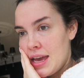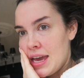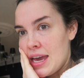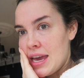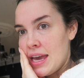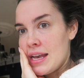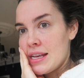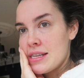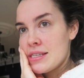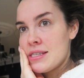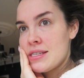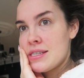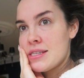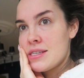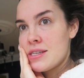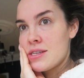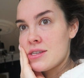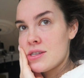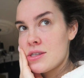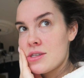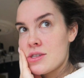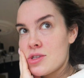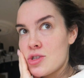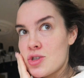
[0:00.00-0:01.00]
it's
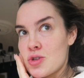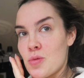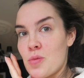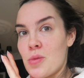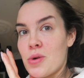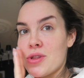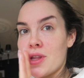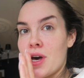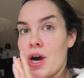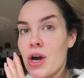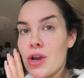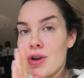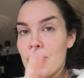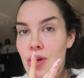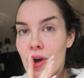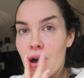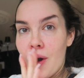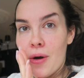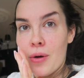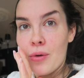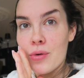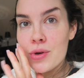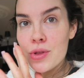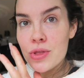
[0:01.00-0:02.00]
someone that I
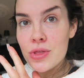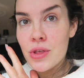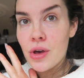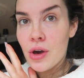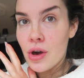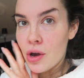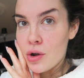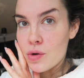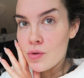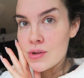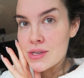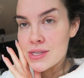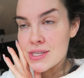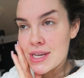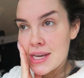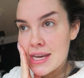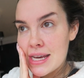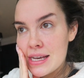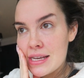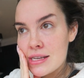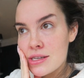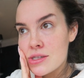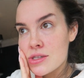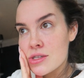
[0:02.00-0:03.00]
know that owns
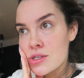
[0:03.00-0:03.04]
it,